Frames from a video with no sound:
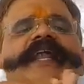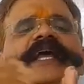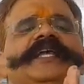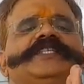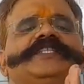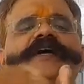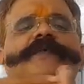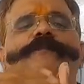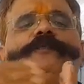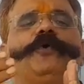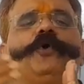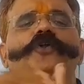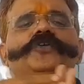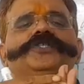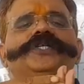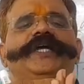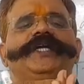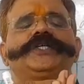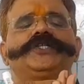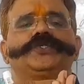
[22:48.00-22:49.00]
lines of
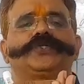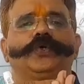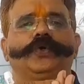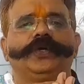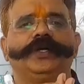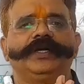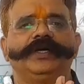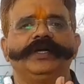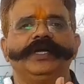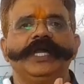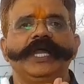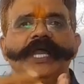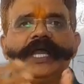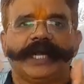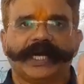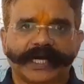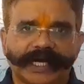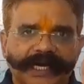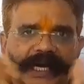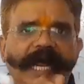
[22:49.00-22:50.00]
forces should
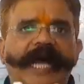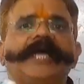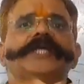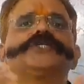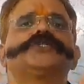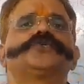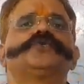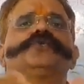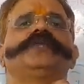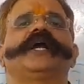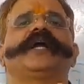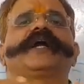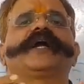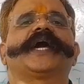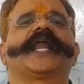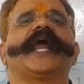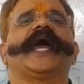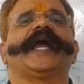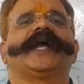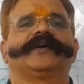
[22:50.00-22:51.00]
cross to the
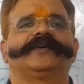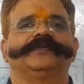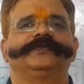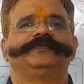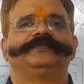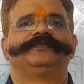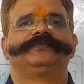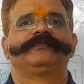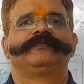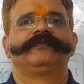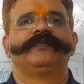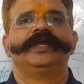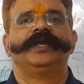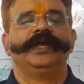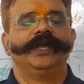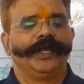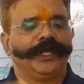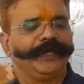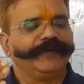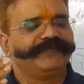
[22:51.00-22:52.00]
crack.
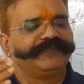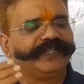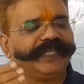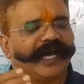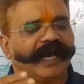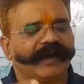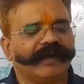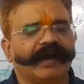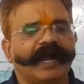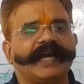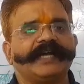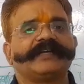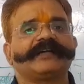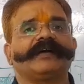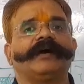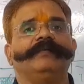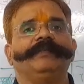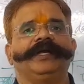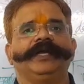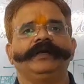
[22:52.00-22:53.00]
If they are not
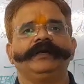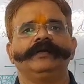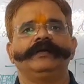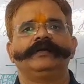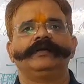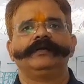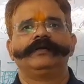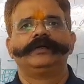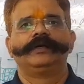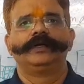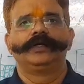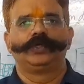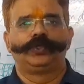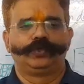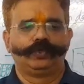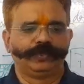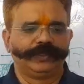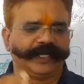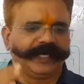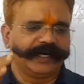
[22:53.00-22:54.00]
coming
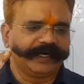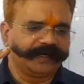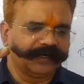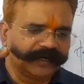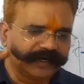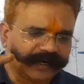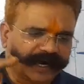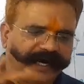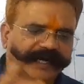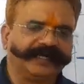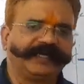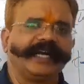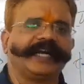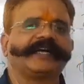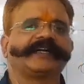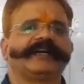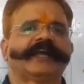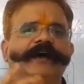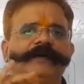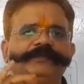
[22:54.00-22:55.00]
to the
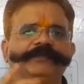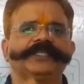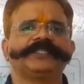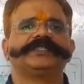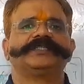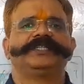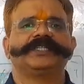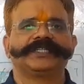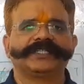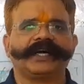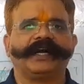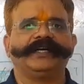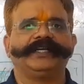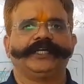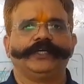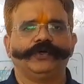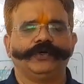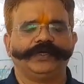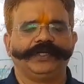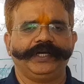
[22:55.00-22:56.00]
contact of this
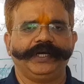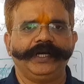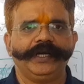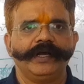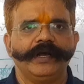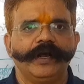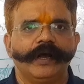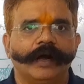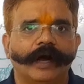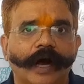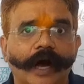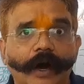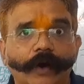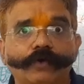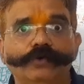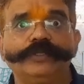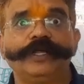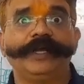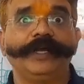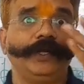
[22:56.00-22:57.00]
discontinuity,
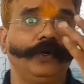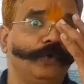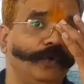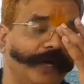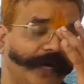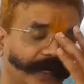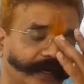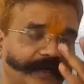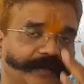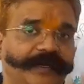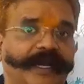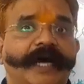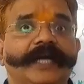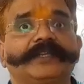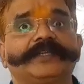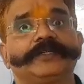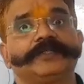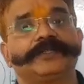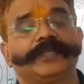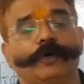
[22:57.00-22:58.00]
how the new
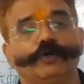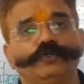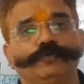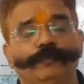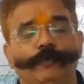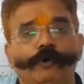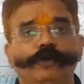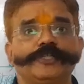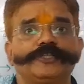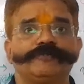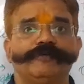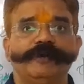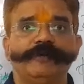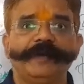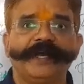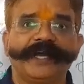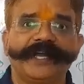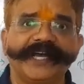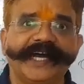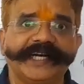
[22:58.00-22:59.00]
north and south poles will
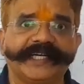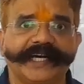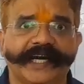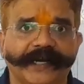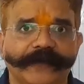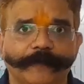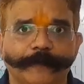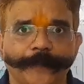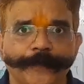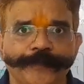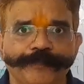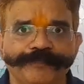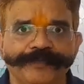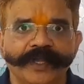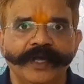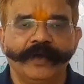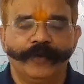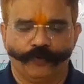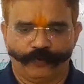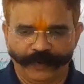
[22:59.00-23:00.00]
be created?
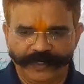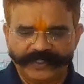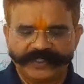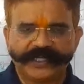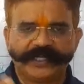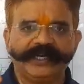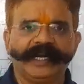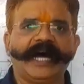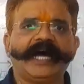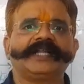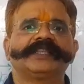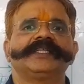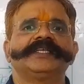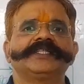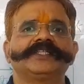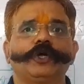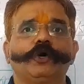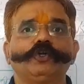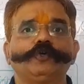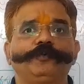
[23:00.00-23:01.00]
Once the north and
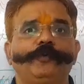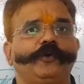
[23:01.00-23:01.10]
south